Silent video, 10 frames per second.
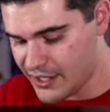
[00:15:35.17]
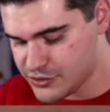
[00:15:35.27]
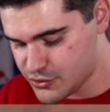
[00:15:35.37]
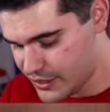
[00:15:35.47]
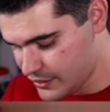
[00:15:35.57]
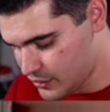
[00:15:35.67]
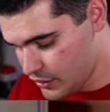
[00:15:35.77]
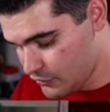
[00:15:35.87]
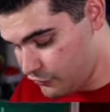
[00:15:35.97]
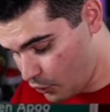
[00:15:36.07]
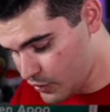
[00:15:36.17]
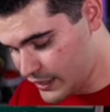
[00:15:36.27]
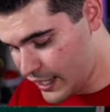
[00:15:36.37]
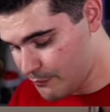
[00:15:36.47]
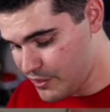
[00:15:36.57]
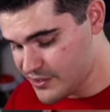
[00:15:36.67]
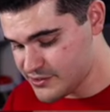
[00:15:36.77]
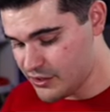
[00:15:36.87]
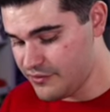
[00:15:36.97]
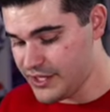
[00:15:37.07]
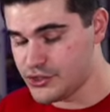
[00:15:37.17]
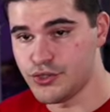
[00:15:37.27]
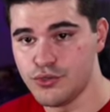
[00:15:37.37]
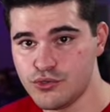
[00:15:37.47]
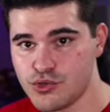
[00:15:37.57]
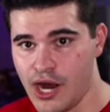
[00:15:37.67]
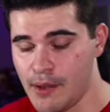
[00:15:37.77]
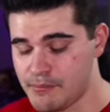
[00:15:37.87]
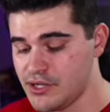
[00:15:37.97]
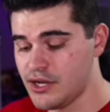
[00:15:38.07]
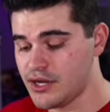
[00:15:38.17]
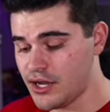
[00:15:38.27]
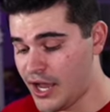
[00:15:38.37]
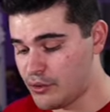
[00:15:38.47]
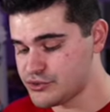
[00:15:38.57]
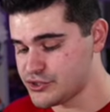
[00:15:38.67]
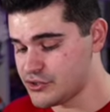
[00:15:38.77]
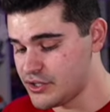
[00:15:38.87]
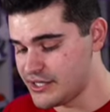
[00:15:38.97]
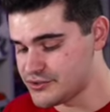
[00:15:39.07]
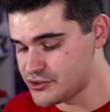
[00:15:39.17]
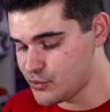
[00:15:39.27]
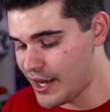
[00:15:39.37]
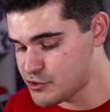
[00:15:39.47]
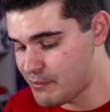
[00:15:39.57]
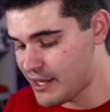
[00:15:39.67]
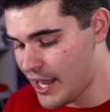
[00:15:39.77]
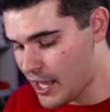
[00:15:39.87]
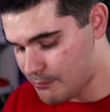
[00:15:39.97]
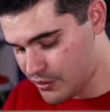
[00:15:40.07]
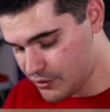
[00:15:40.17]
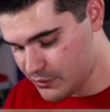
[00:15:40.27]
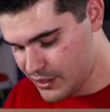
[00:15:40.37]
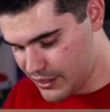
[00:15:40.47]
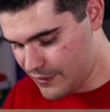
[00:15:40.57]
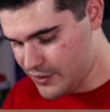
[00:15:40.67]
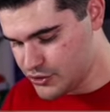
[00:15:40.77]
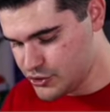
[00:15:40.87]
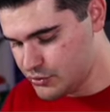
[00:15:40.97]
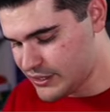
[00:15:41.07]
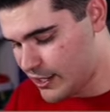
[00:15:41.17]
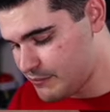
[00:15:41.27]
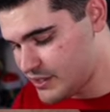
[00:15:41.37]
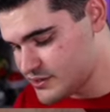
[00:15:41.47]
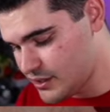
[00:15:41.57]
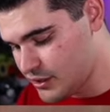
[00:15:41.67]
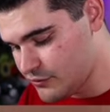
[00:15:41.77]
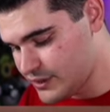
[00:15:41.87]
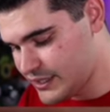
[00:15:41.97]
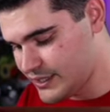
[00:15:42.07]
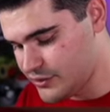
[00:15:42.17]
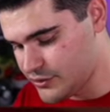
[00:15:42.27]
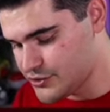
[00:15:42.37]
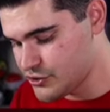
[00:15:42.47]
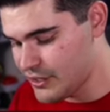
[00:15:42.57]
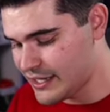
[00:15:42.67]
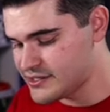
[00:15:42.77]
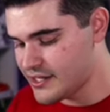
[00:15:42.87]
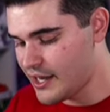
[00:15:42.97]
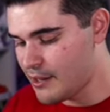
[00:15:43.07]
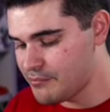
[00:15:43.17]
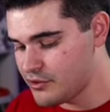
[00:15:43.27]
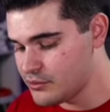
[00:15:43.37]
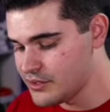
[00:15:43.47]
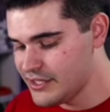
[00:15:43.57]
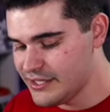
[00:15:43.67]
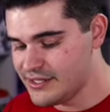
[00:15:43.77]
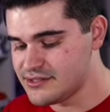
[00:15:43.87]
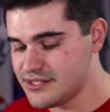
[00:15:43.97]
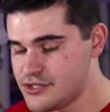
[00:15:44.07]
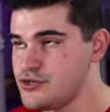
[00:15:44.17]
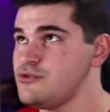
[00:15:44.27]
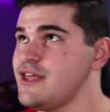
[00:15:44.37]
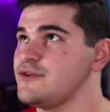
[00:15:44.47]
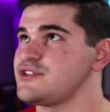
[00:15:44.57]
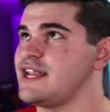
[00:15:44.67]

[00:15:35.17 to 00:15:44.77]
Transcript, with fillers: X Drake, four copies of the two drop counter in Scratchmen Apoo, and then two copies of Killer. So like I said, Oppo is the 2000